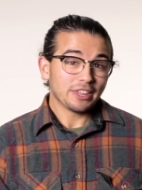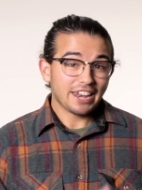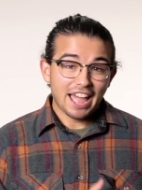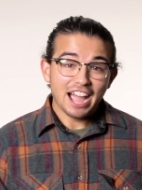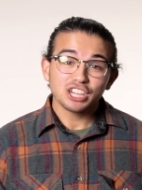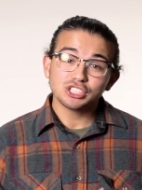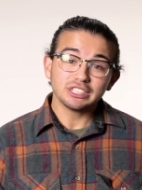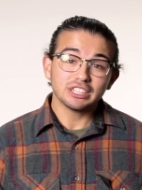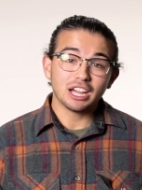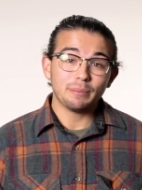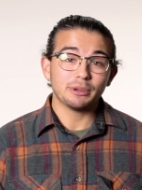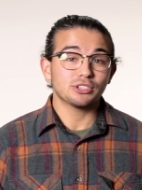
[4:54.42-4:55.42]
and
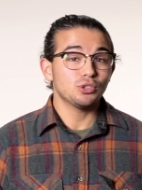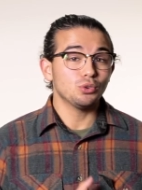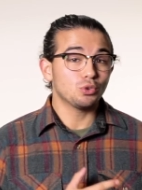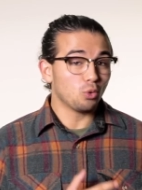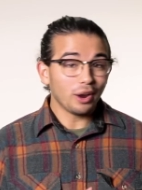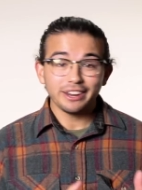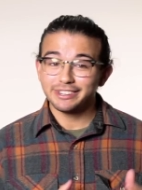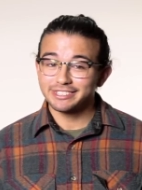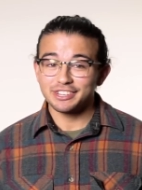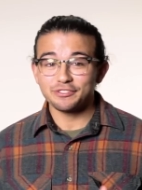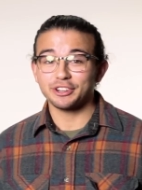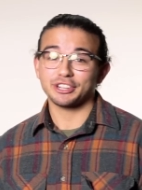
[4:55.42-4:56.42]
actually coming to quite a
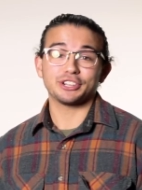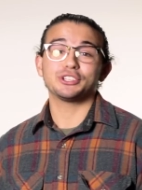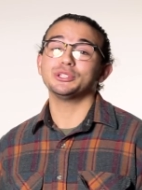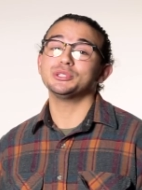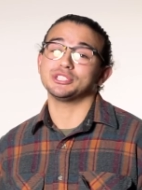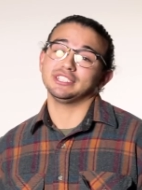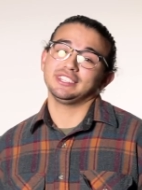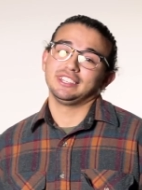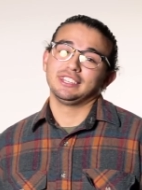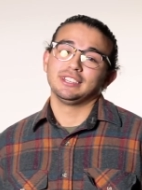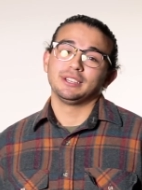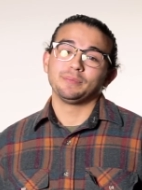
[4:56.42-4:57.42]
different conclusion.
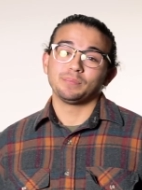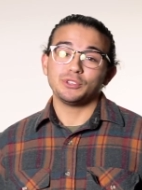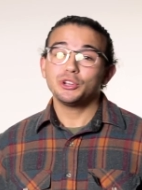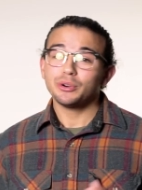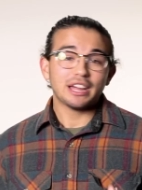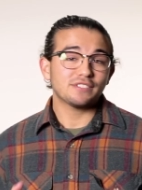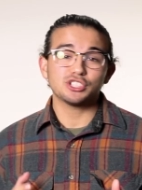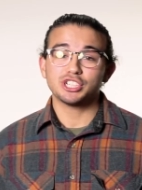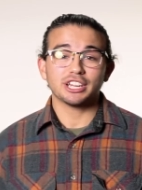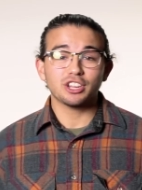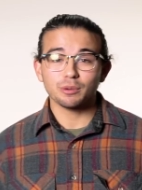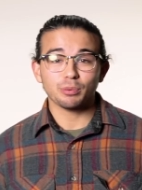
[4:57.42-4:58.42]
You don't have to
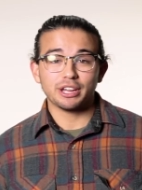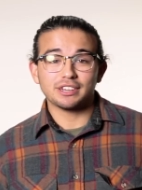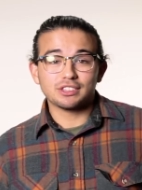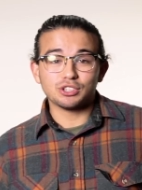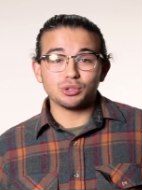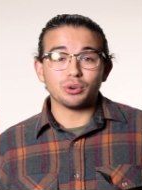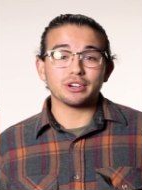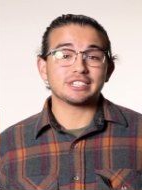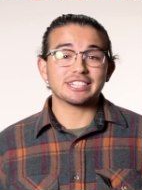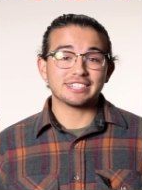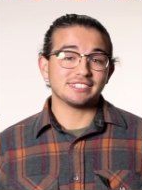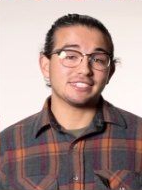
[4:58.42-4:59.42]
check your brain at the door
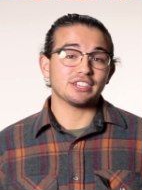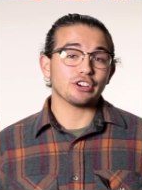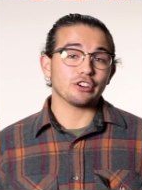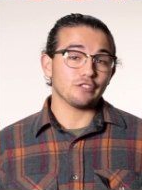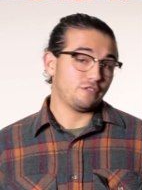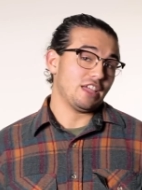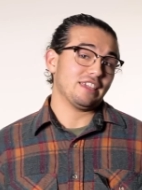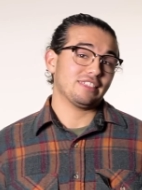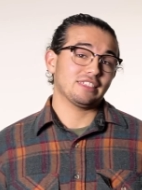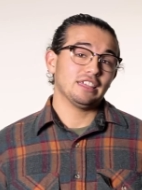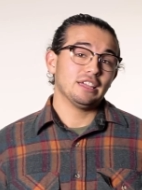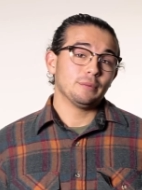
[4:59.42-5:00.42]
to consider
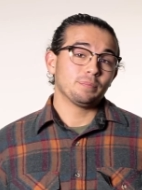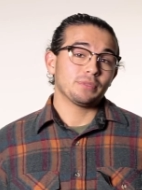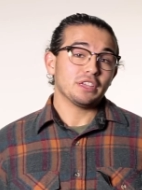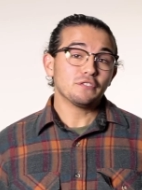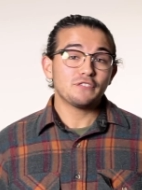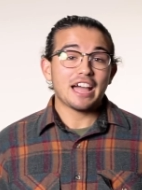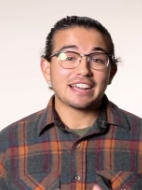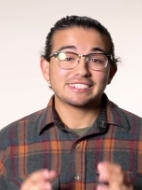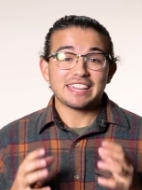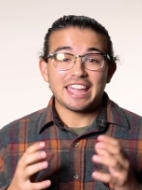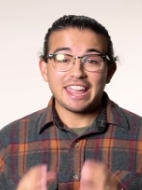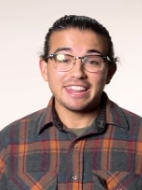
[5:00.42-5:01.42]
faith. In
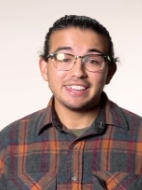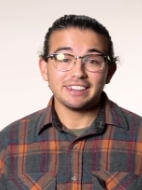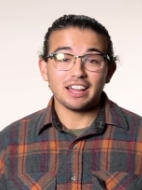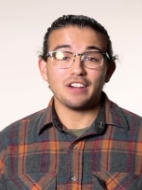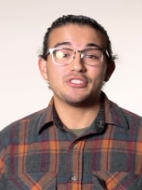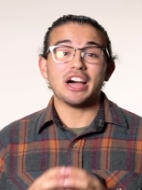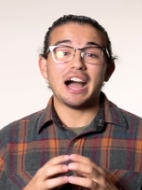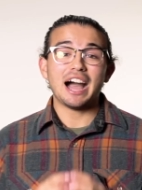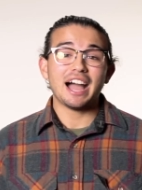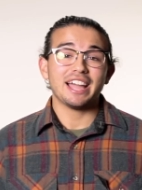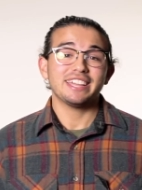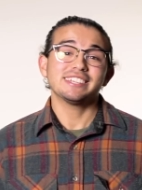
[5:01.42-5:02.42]
fact, eight of the
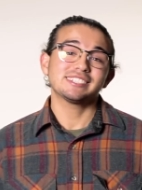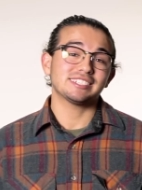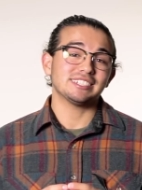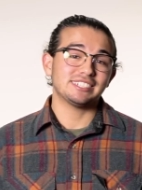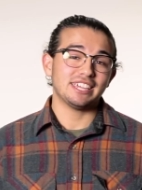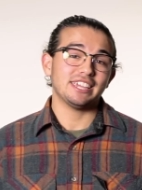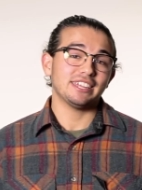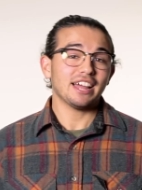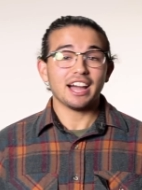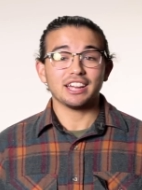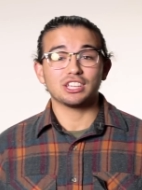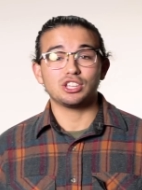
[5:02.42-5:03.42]
highest 10
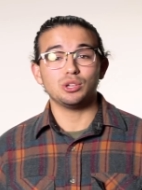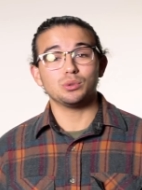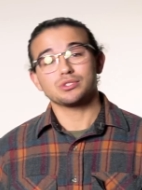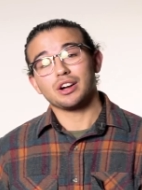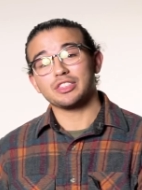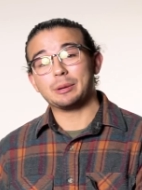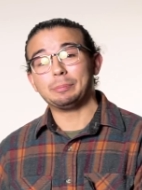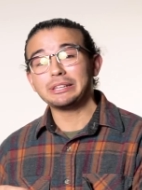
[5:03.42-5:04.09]
IQs on the